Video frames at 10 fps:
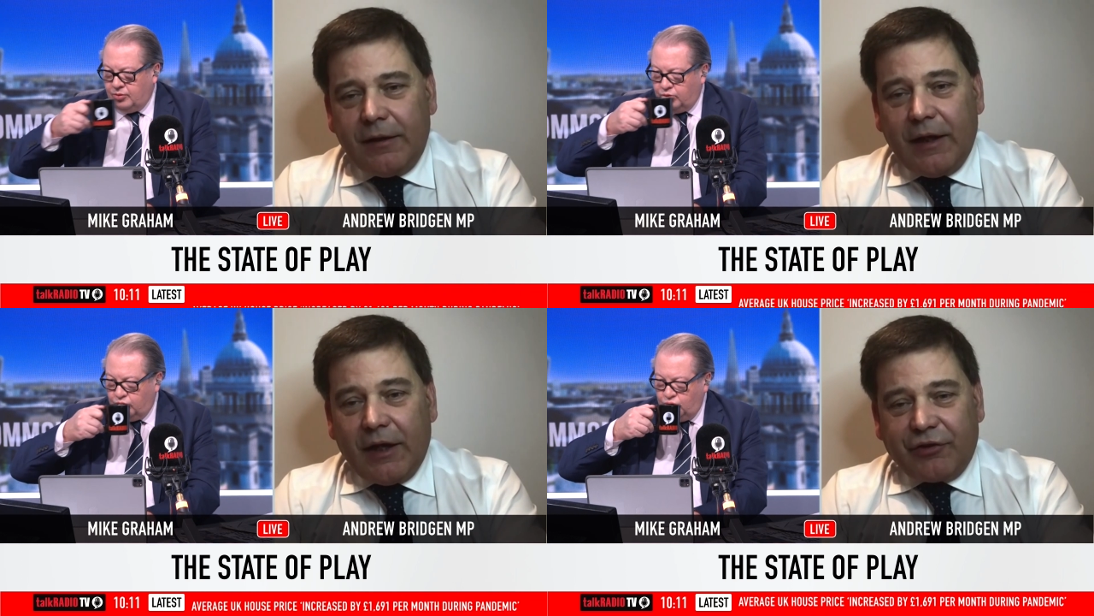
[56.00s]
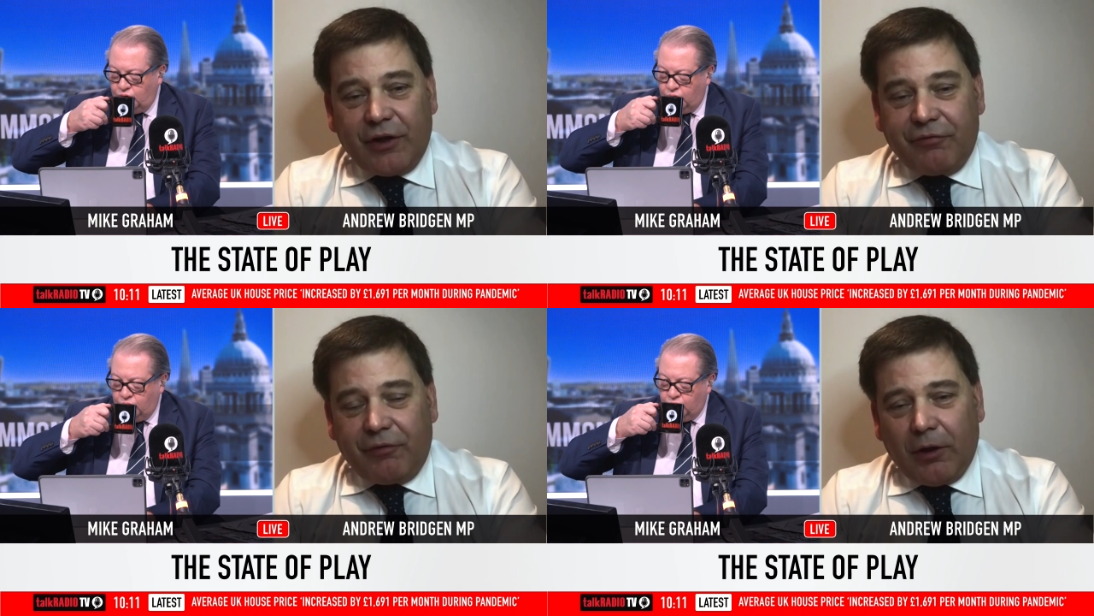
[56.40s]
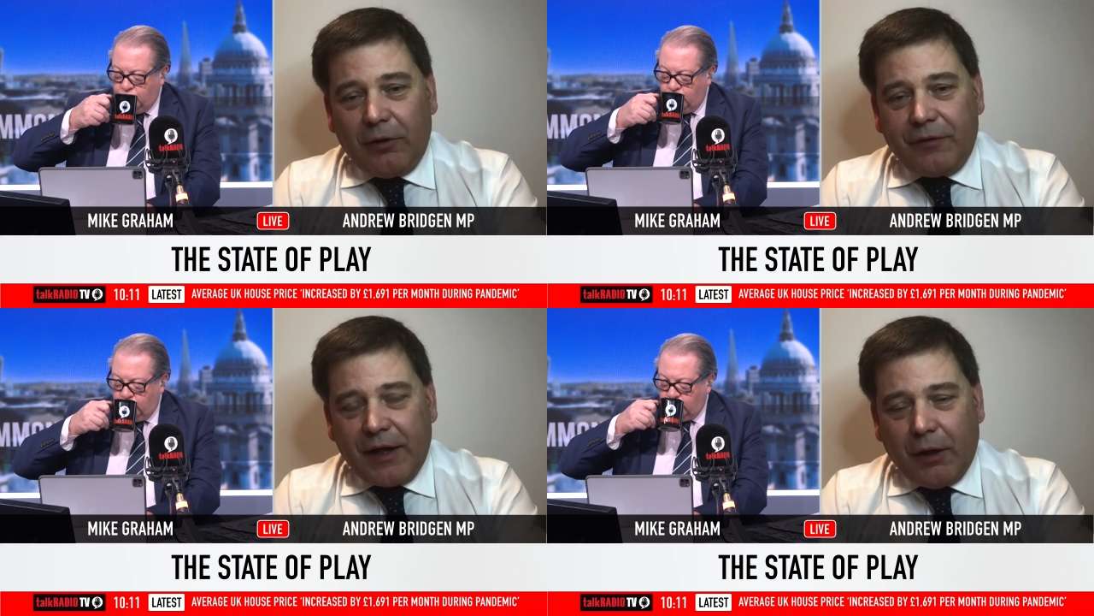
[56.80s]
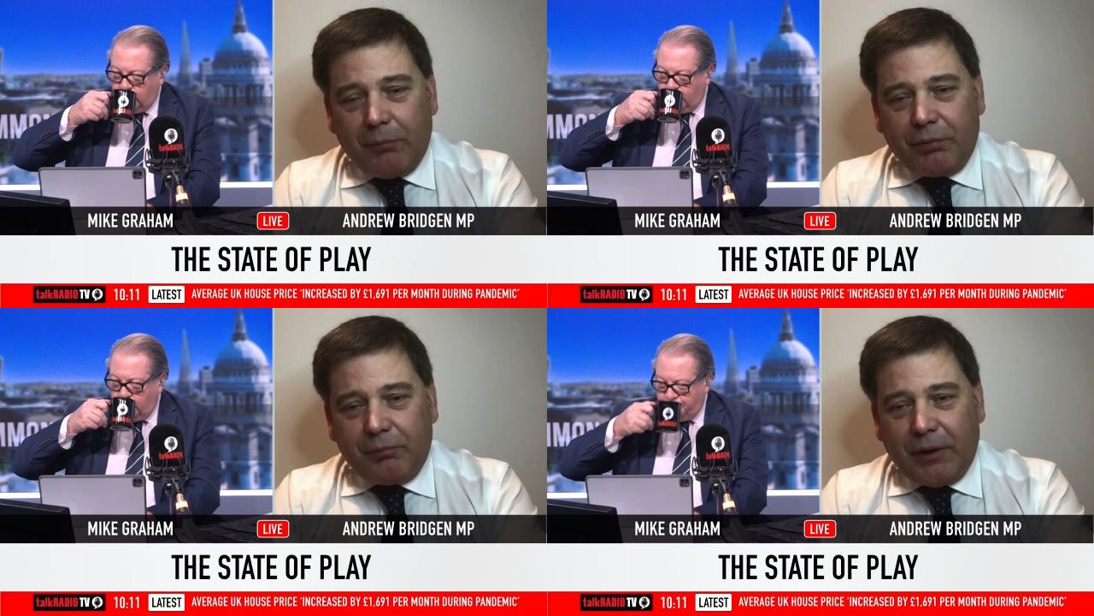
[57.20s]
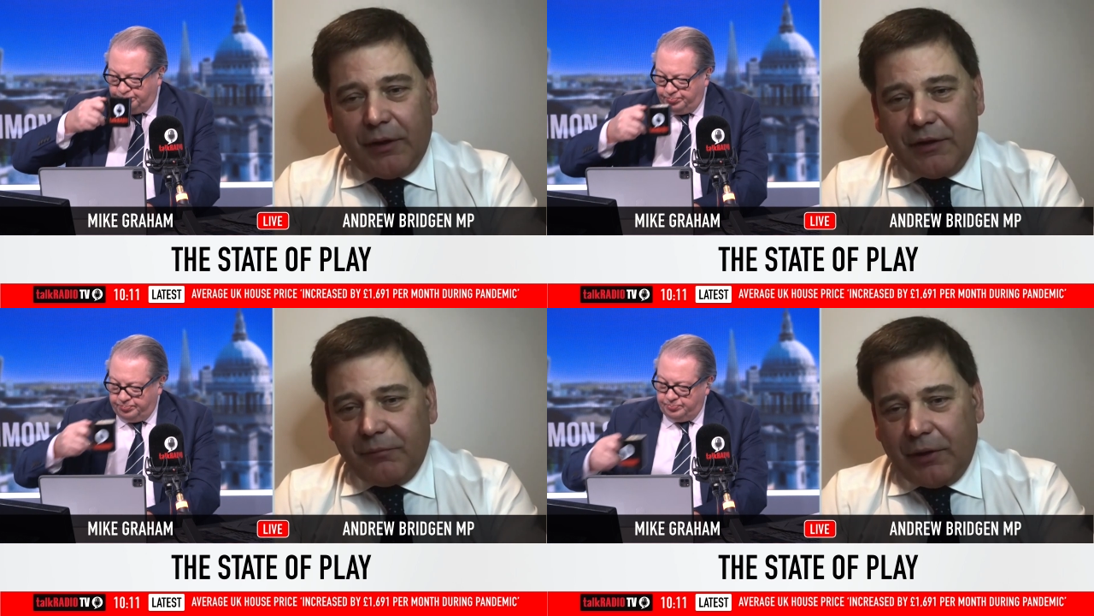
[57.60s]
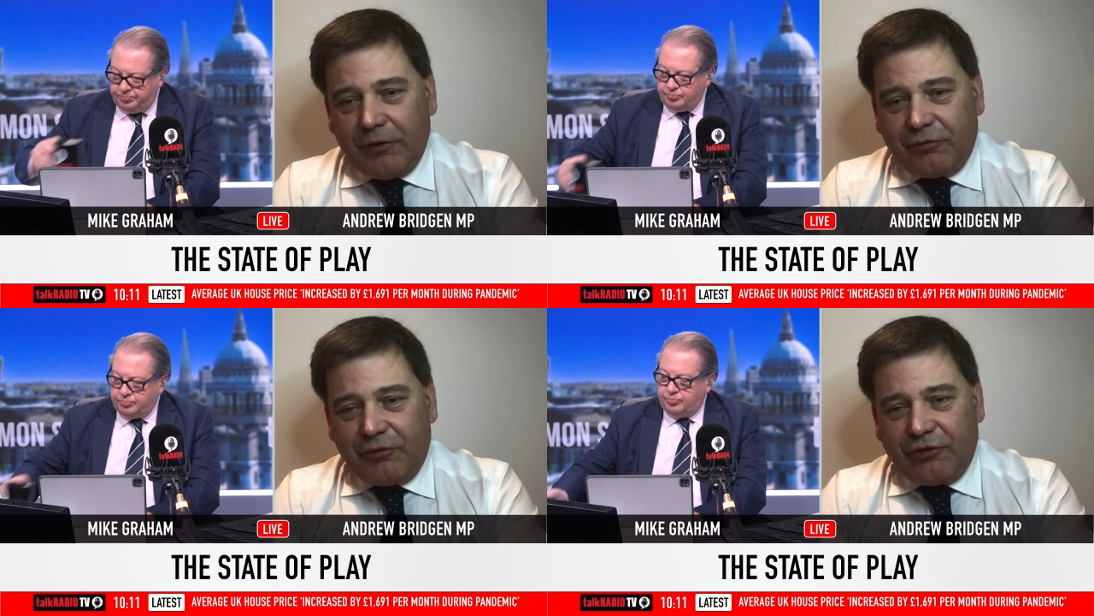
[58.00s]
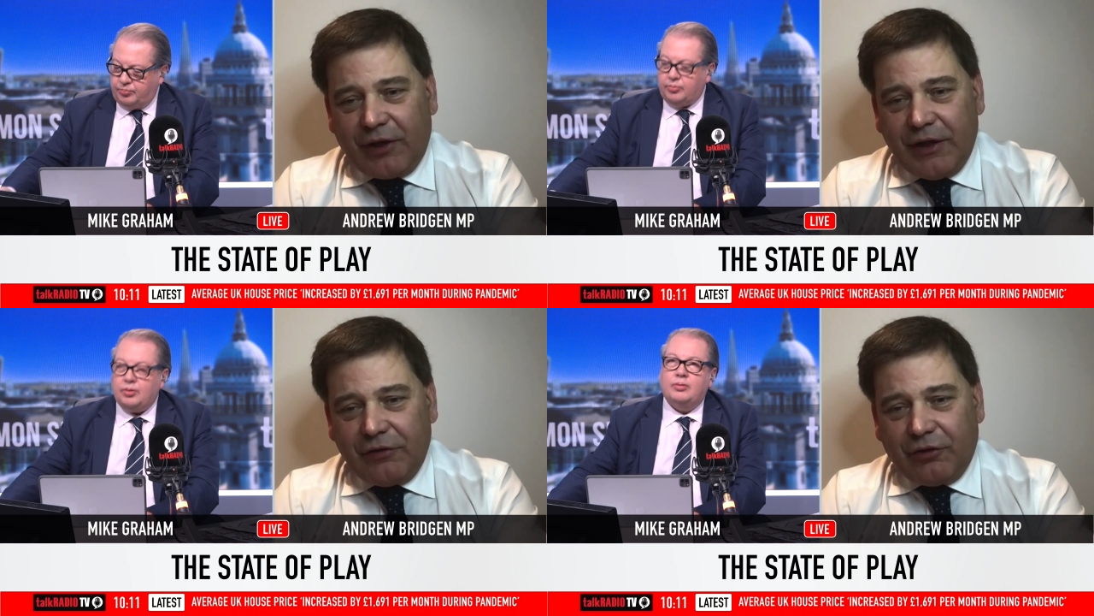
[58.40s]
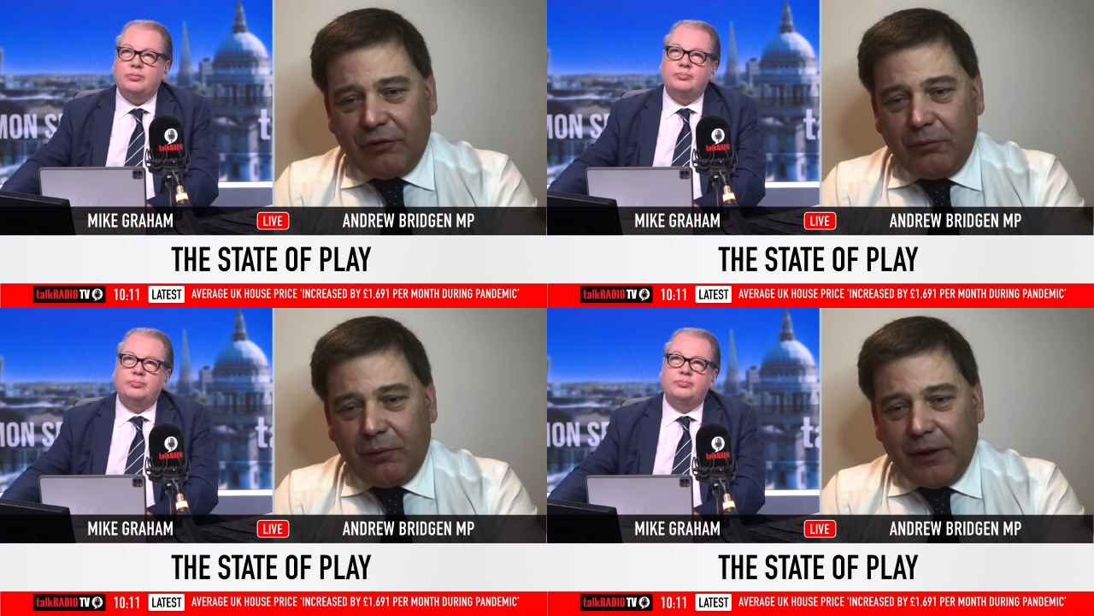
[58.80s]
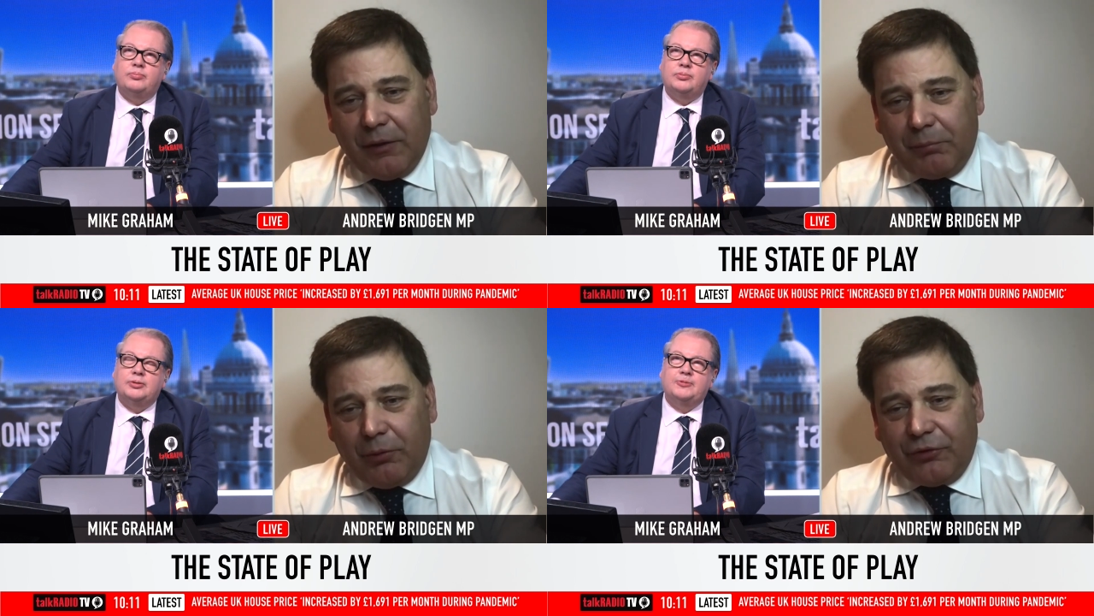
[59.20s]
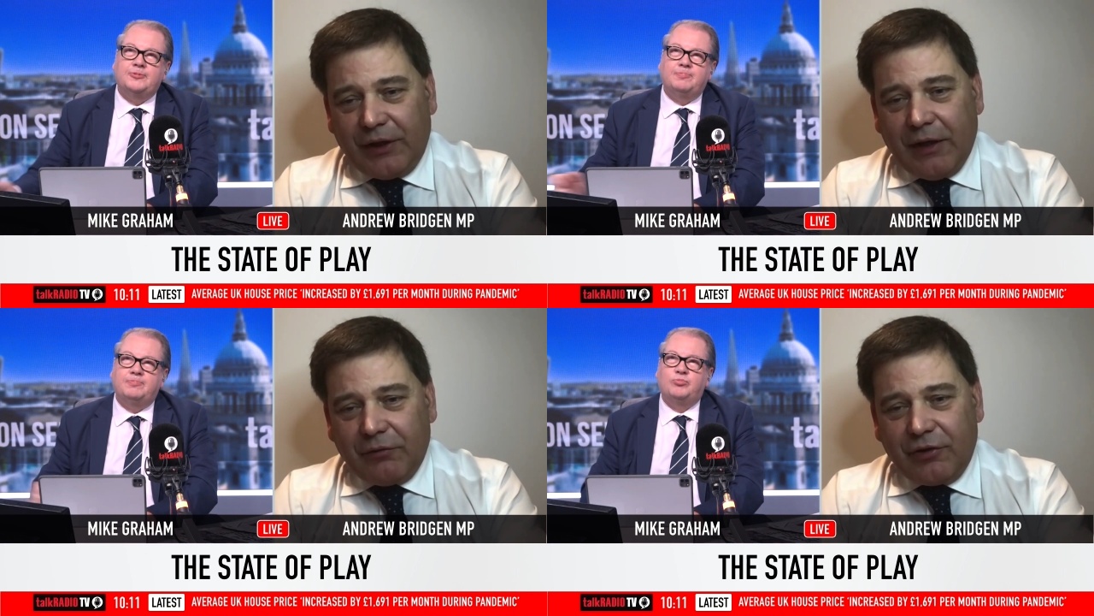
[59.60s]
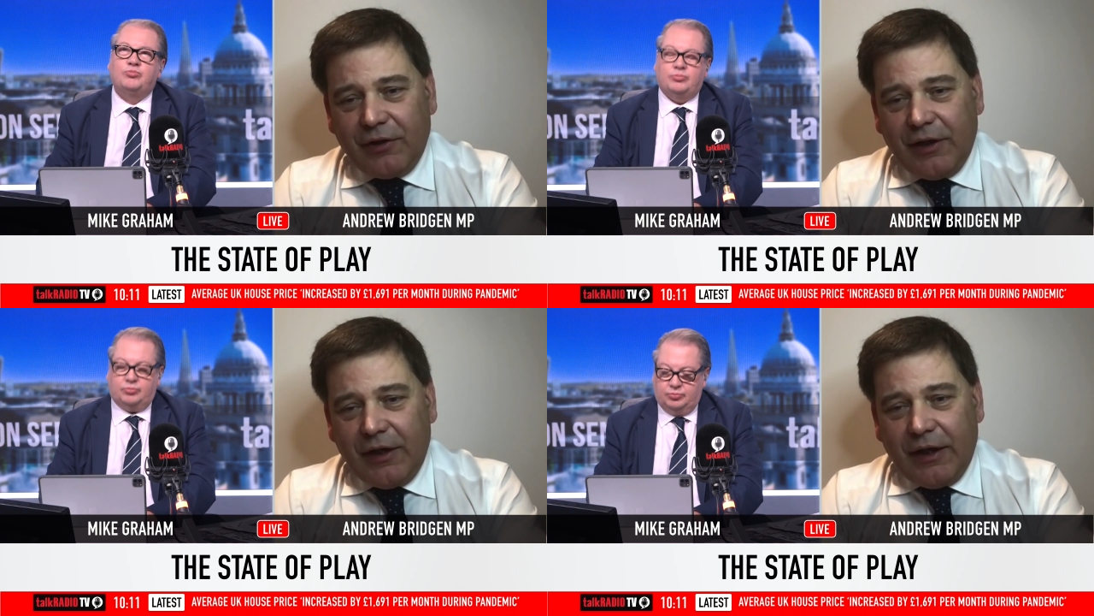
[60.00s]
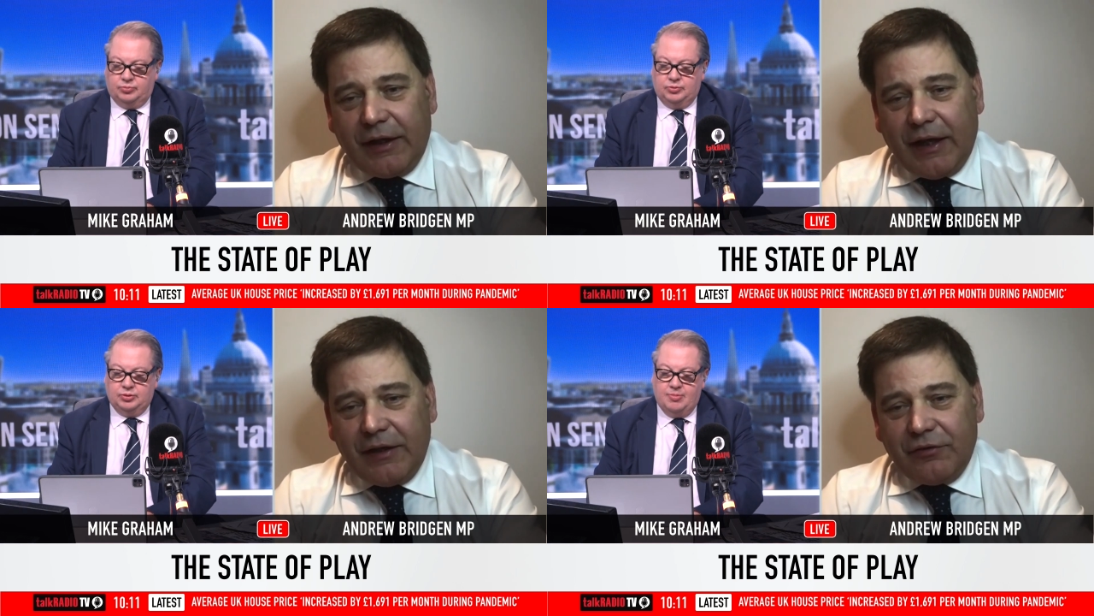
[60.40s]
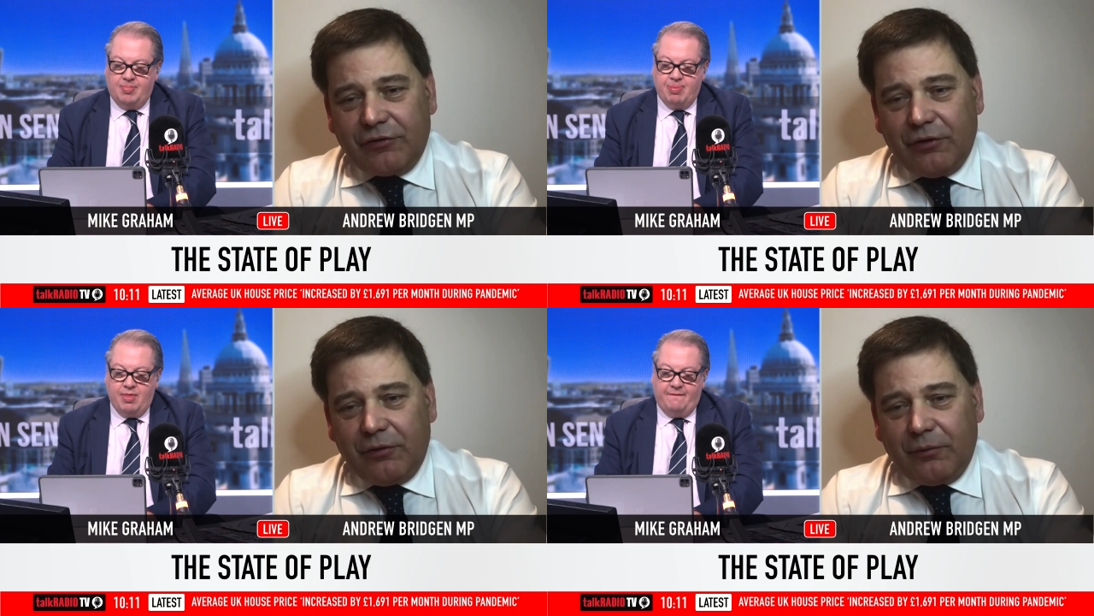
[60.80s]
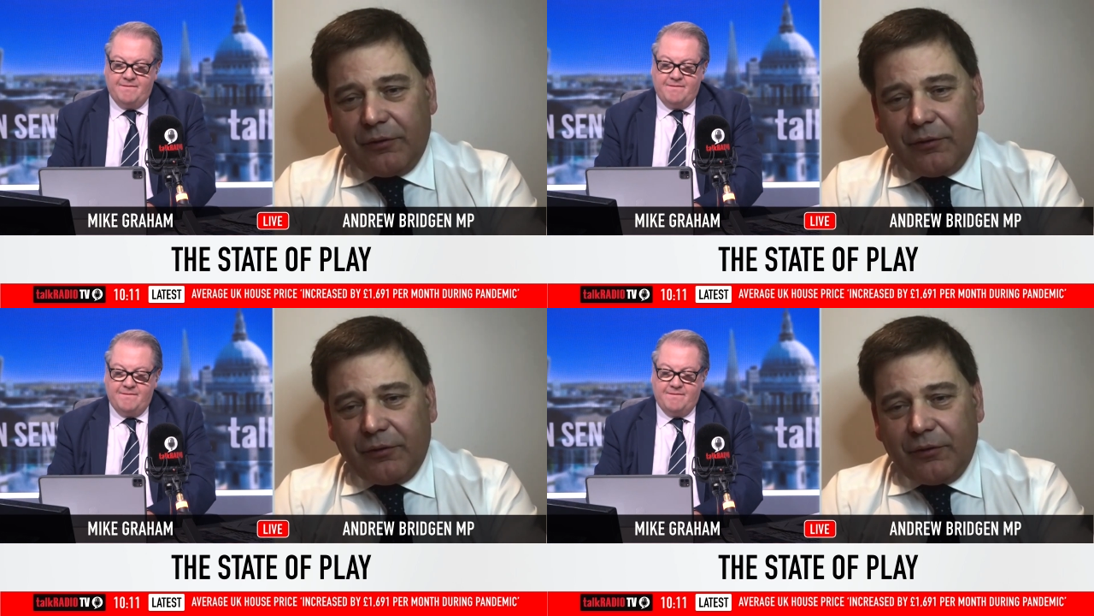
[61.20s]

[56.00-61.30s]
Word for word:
Speaker 1: Yes, and I followed that up by, by saying to, uh, pointing out again to